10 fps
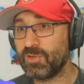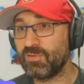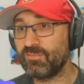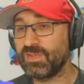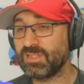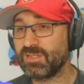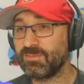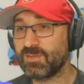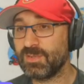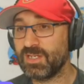but they
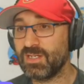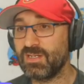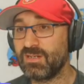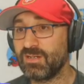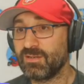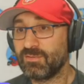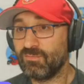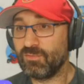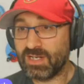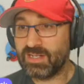seem to be
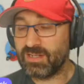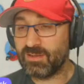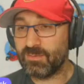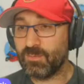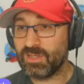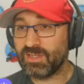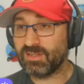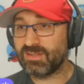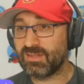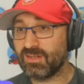ready and
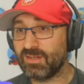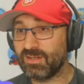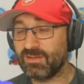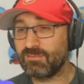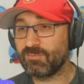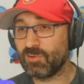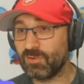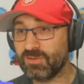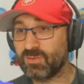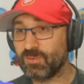willing to
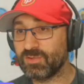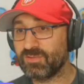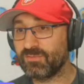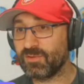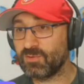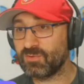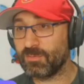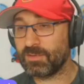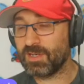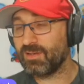look towards the
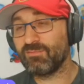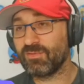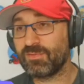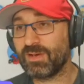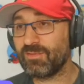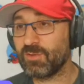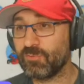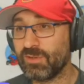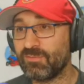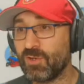future a bit. And the fact they
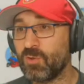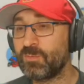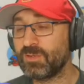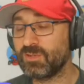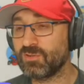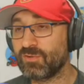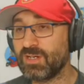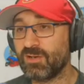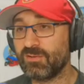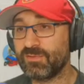were even open to
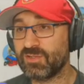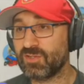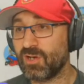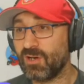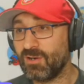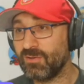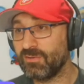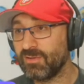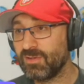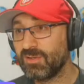trade offers
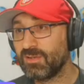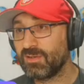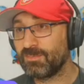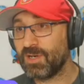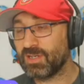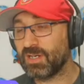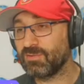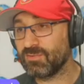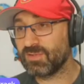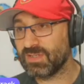on Mark
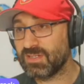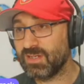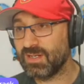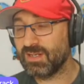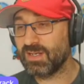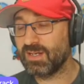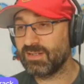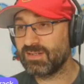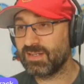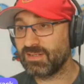Andrews this year
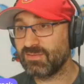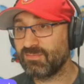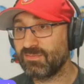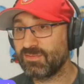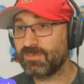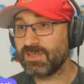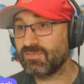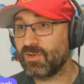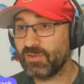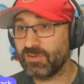kind of
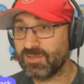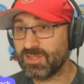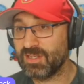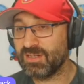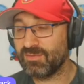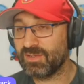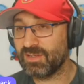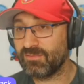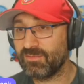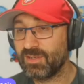speaks volumes. Even
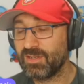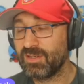if